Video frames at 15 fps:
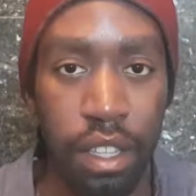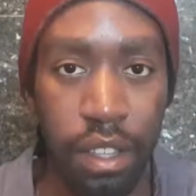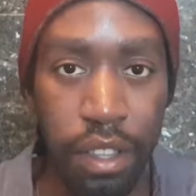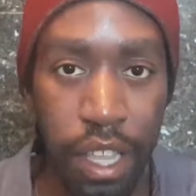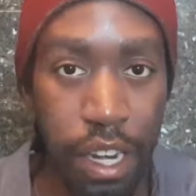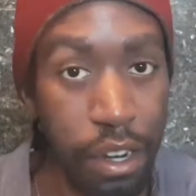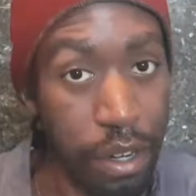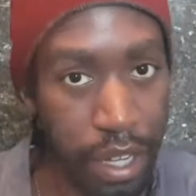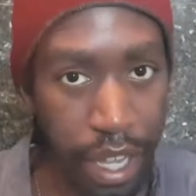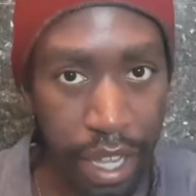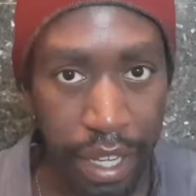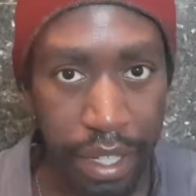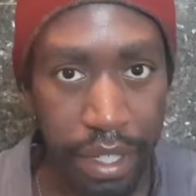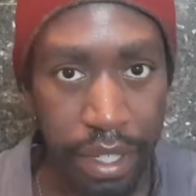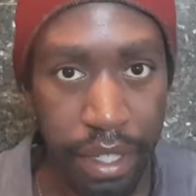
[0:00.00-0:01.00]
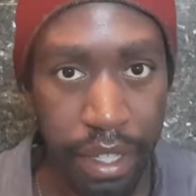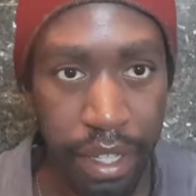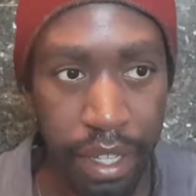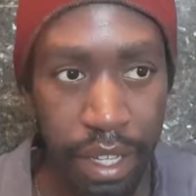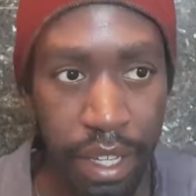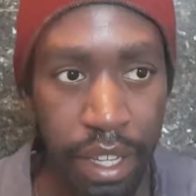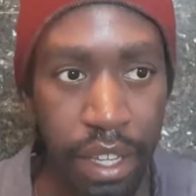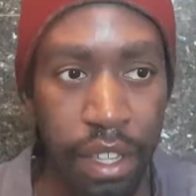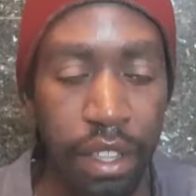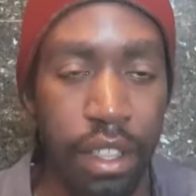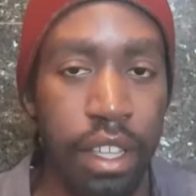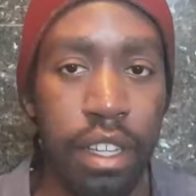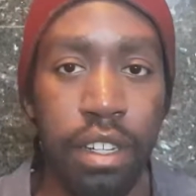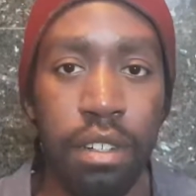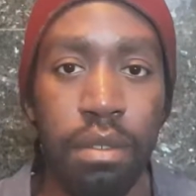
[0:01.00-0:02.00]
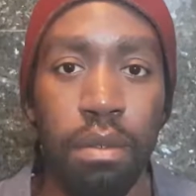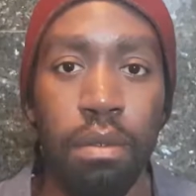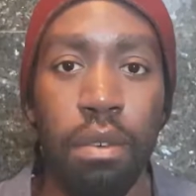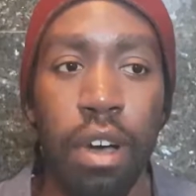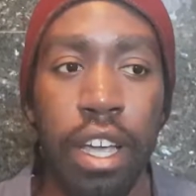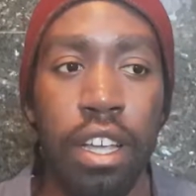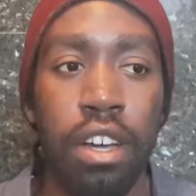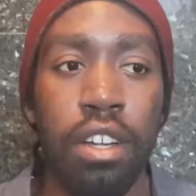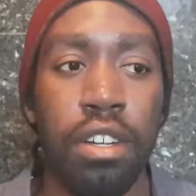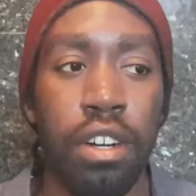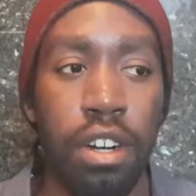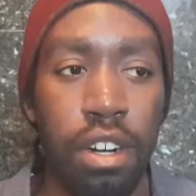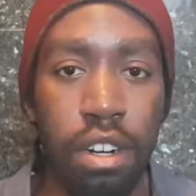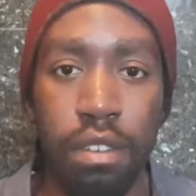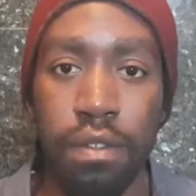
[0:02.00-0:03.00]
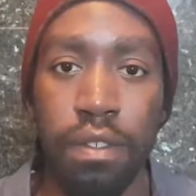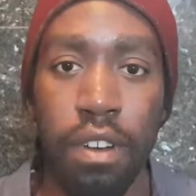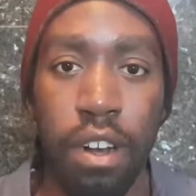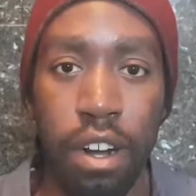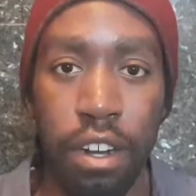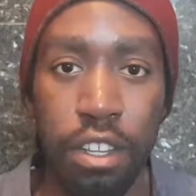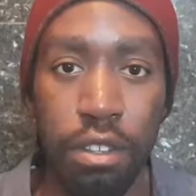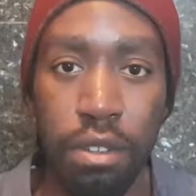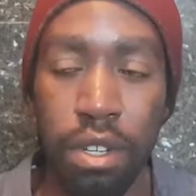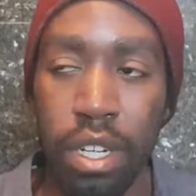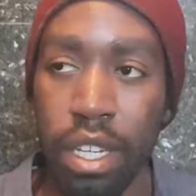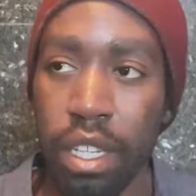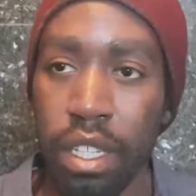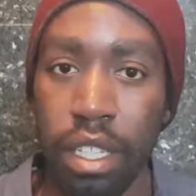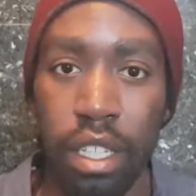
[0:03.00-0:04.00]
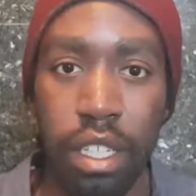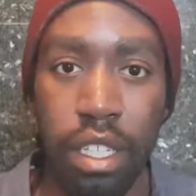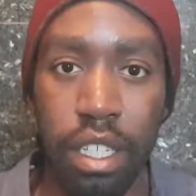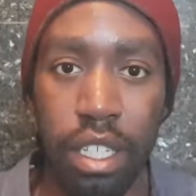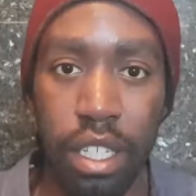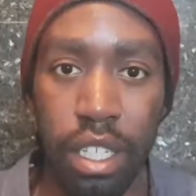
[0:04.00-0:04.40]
there yet, then why on earth are you gonna